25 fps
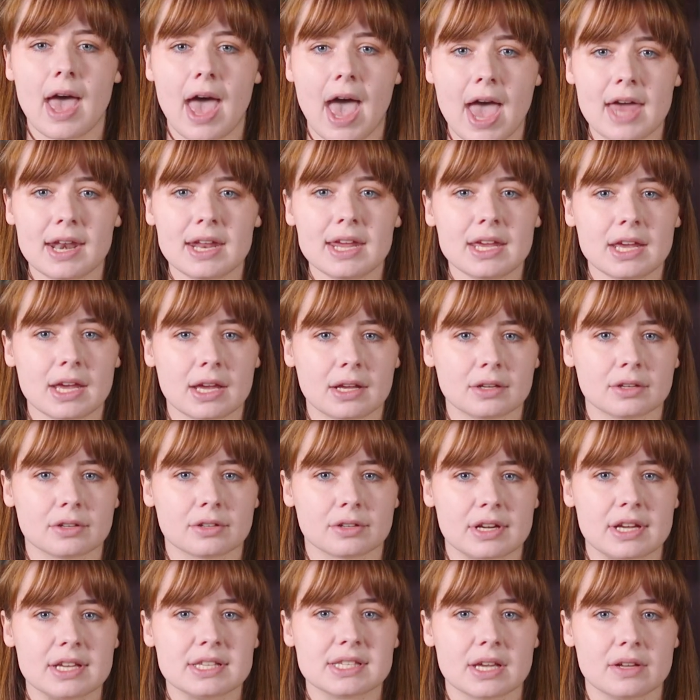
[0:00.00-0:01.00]
Any
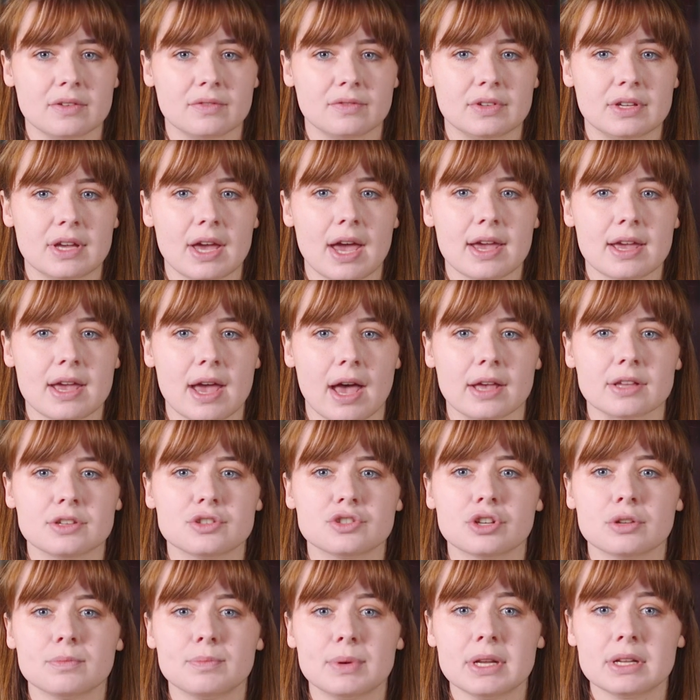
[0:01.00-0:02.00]
increase in VAS
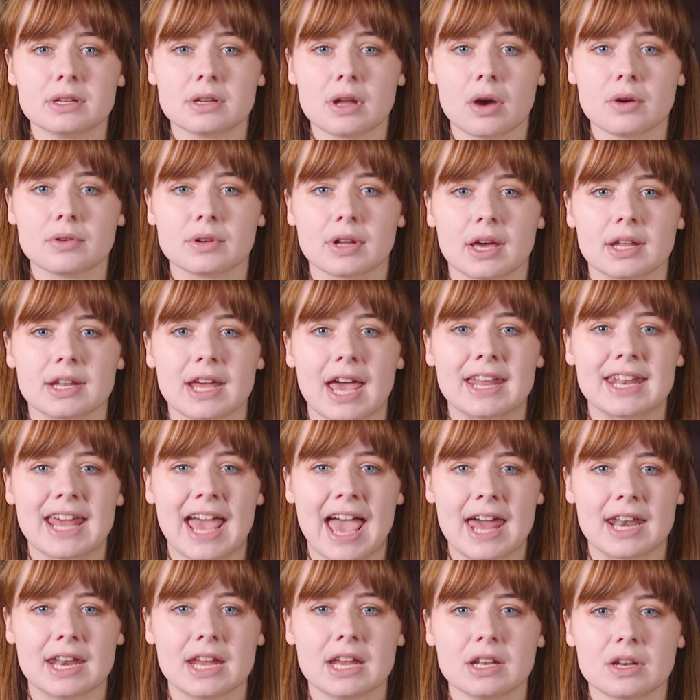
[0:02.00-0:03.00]
should be noted, and
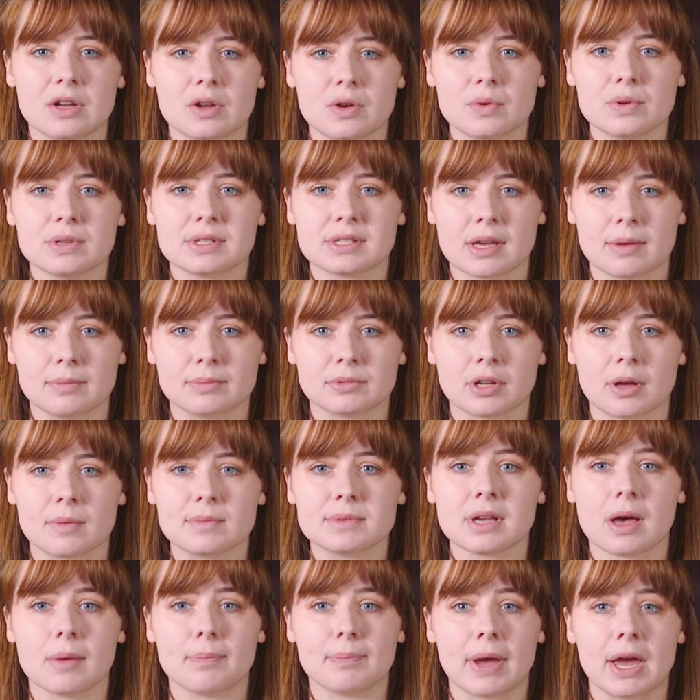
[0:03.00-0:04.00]
any new
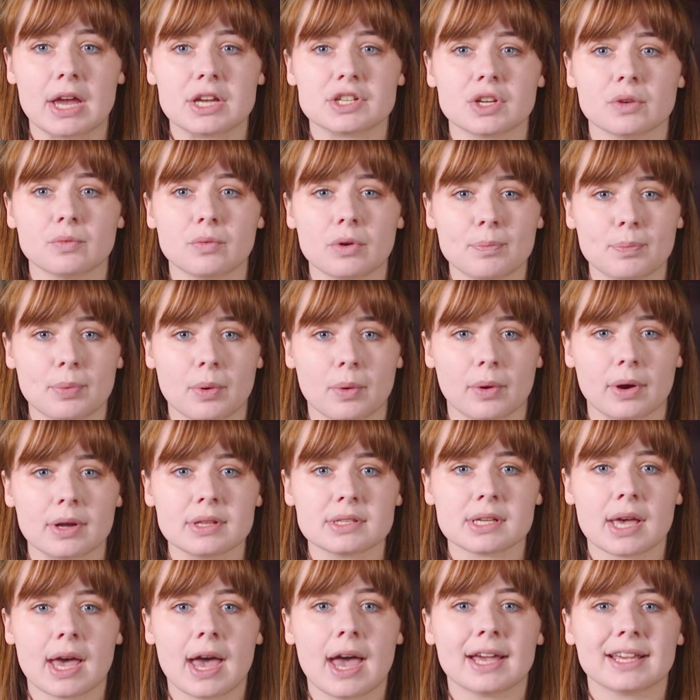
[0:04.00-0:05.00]
symptoms a patient
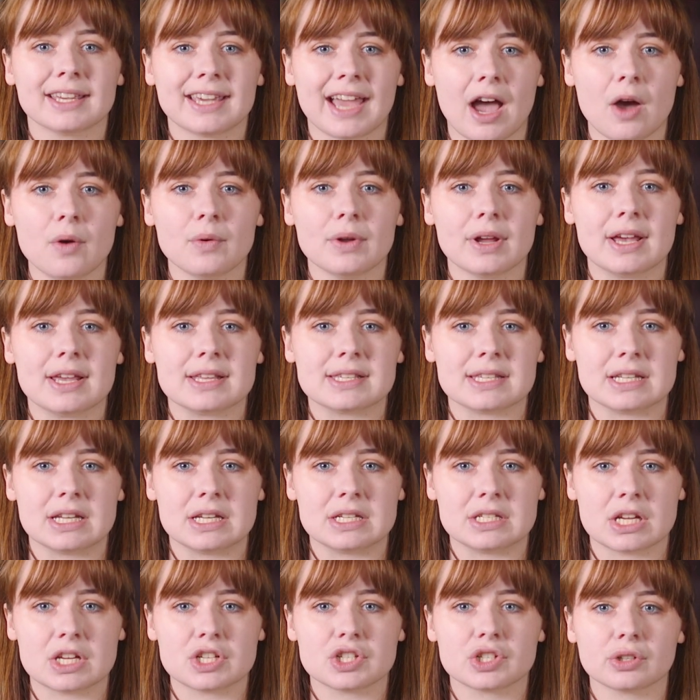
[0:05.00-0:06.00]
reports count as an
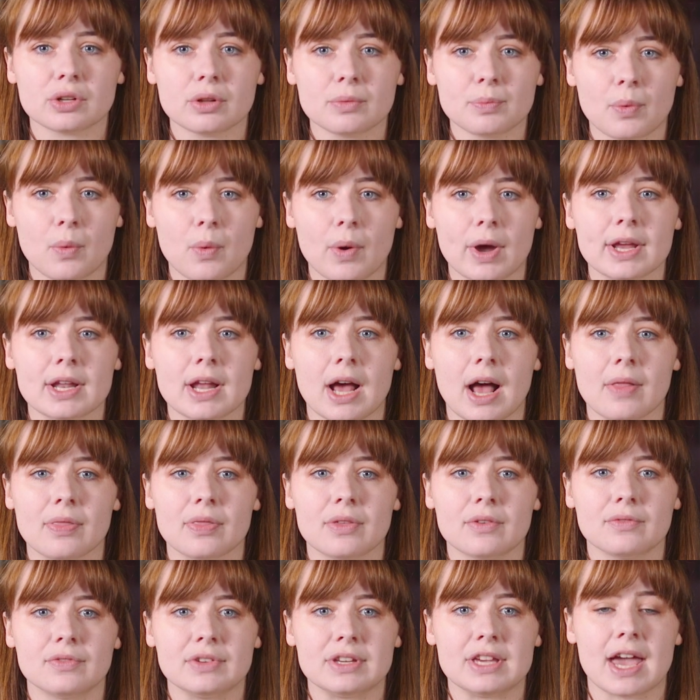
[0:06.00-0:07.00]
additional point
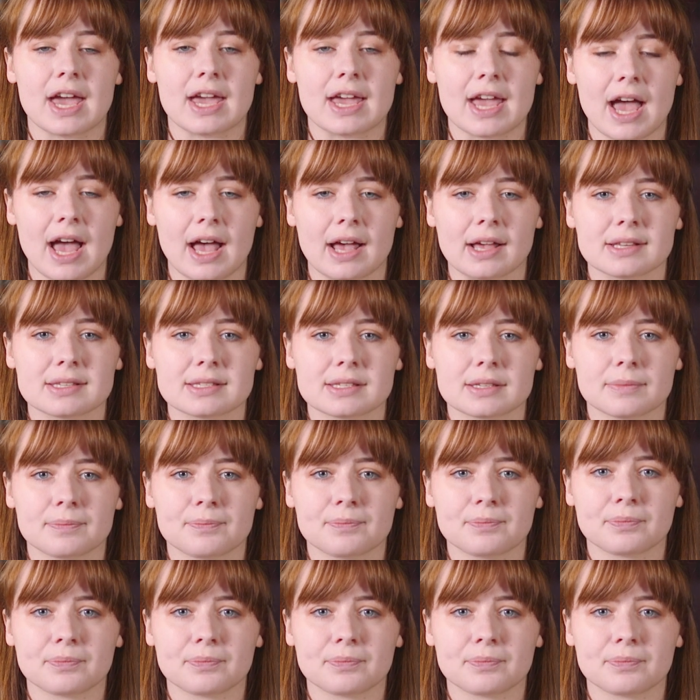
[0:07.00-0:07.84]
on the VAS.